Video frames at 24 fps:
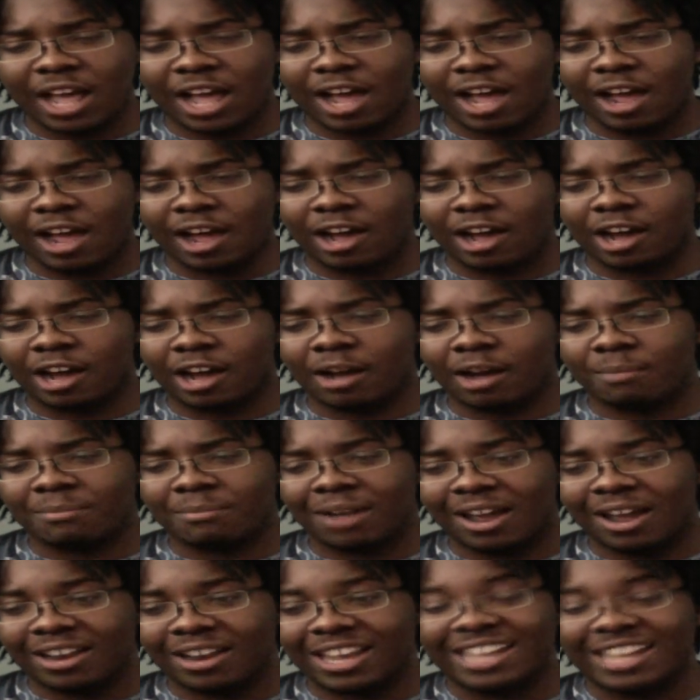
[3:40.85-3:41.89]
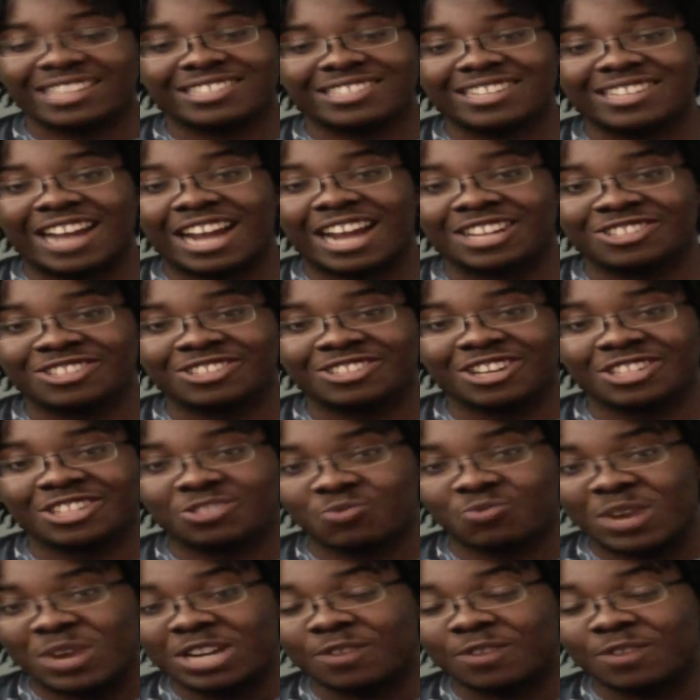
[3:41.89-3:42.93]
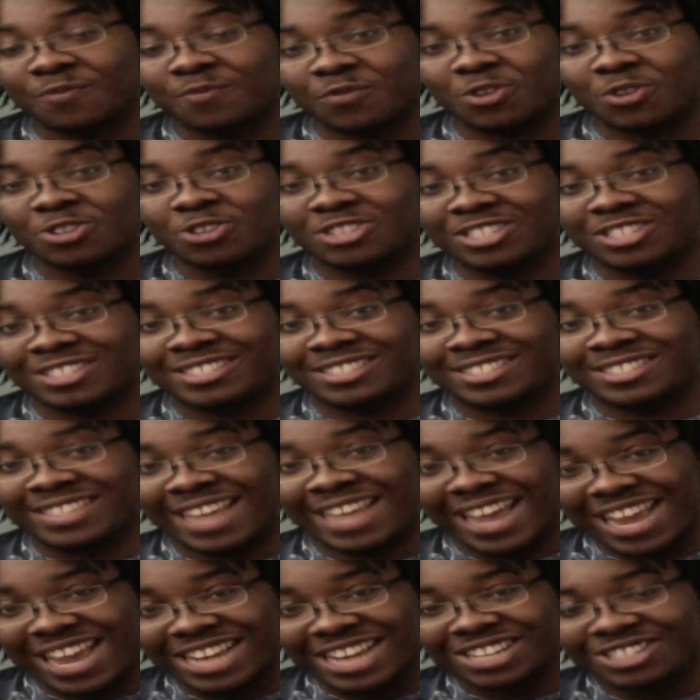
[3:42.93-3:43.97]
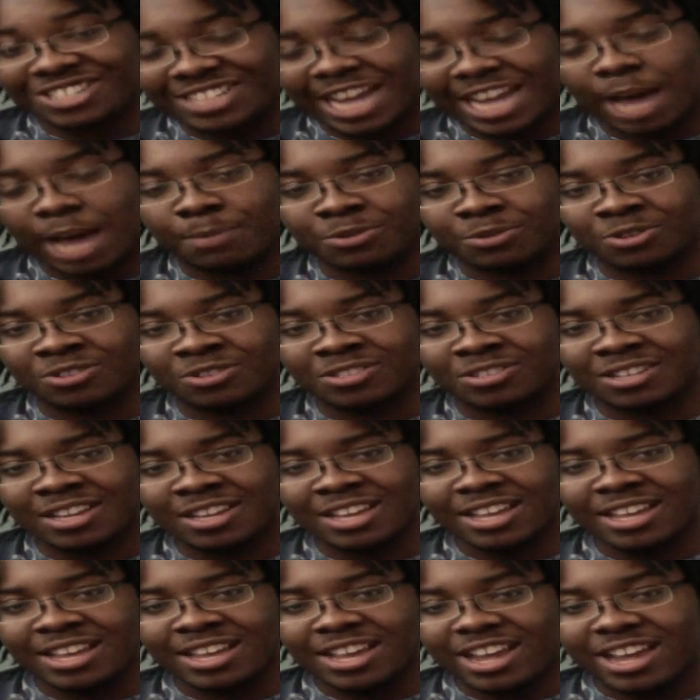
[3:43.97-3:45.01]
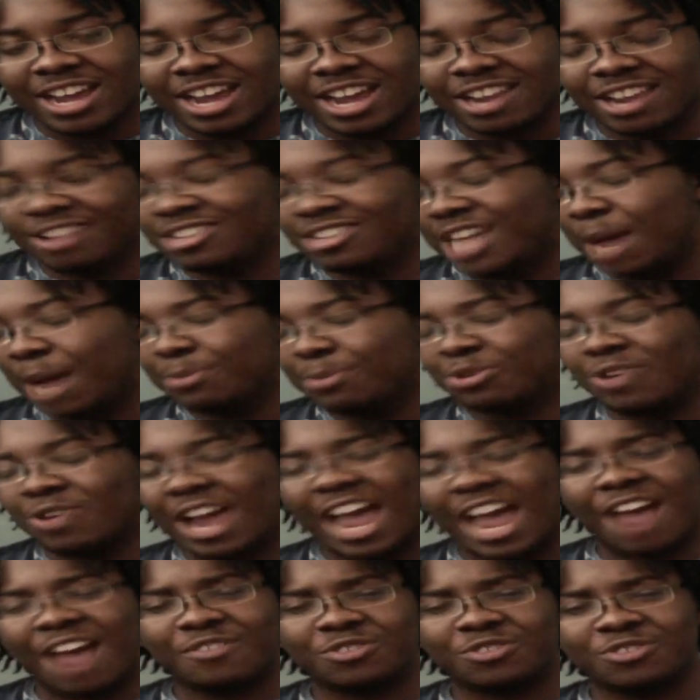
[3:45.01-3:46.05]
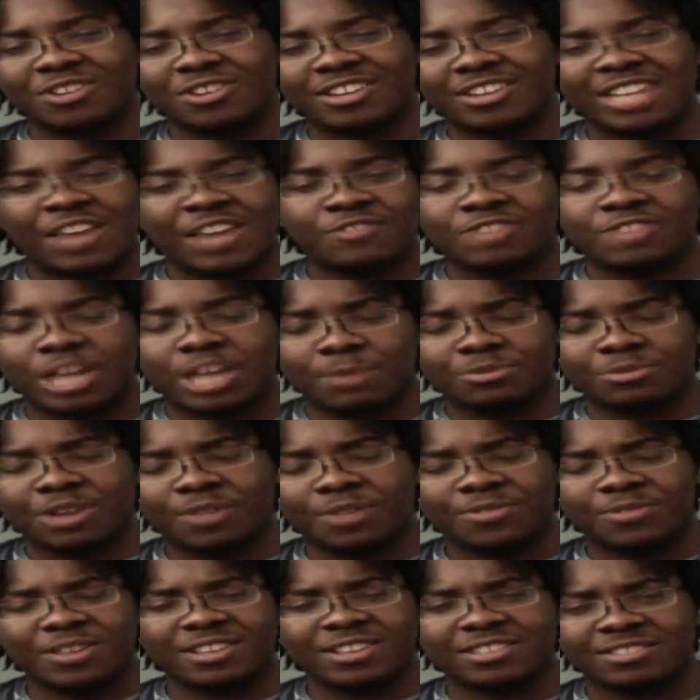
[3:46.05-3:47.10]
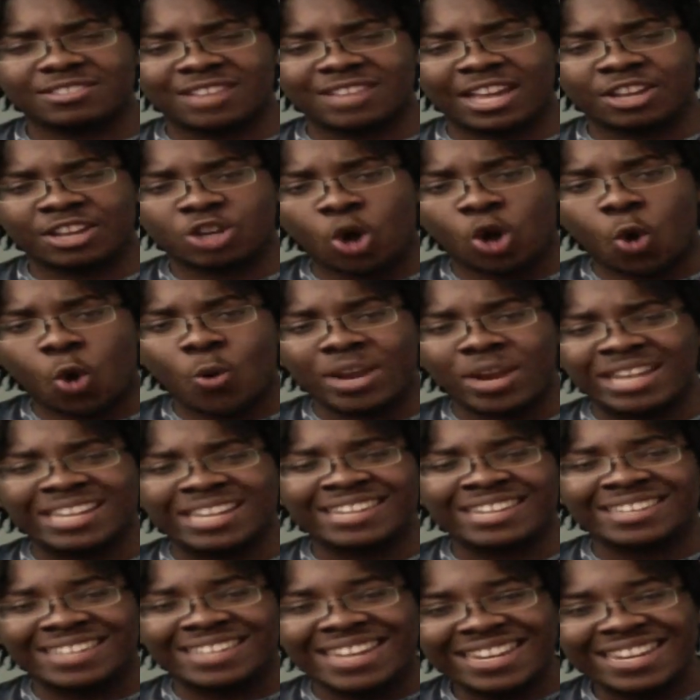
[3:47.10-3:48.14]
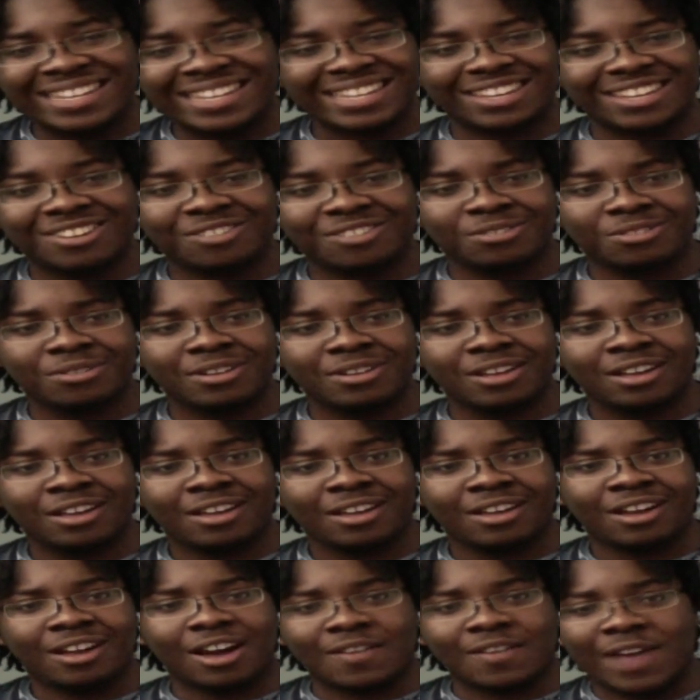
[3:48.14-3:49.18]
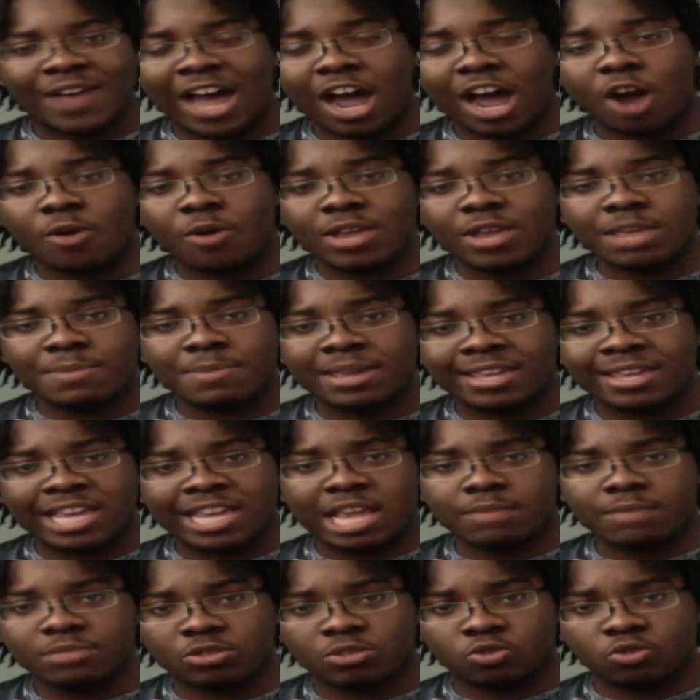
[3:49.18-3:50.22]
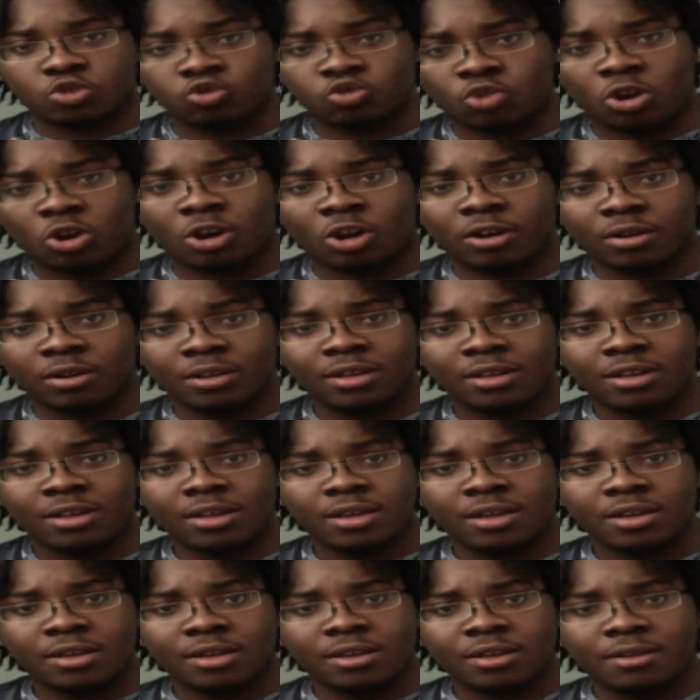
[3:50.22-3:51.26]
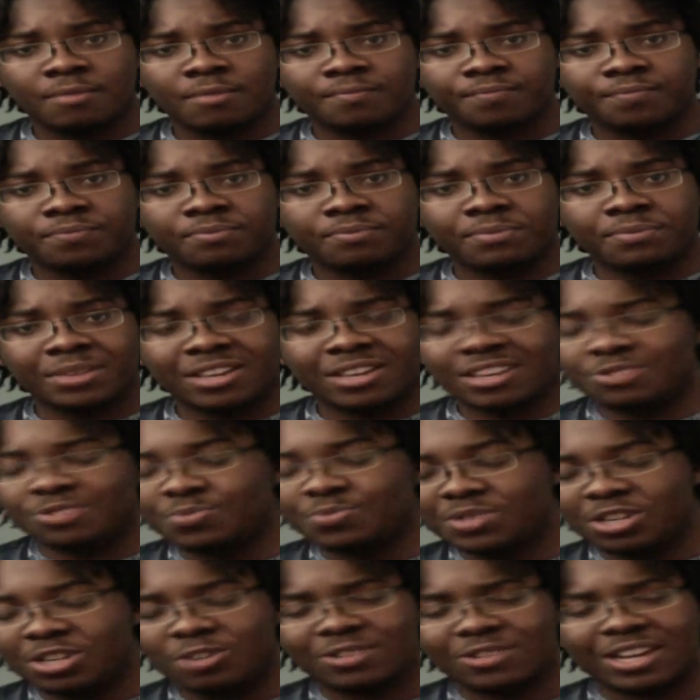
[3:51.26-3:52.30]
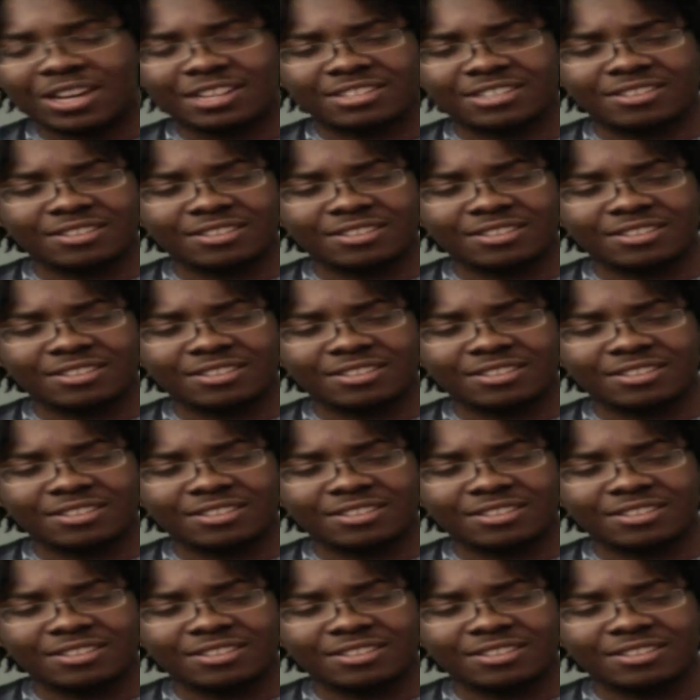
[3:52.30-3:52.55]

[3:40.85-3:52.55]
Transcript: I said, I just read the first 10 chapters, and the chapter after the 10th chapter, I think, is like going into detail of how he became so strong, because we know that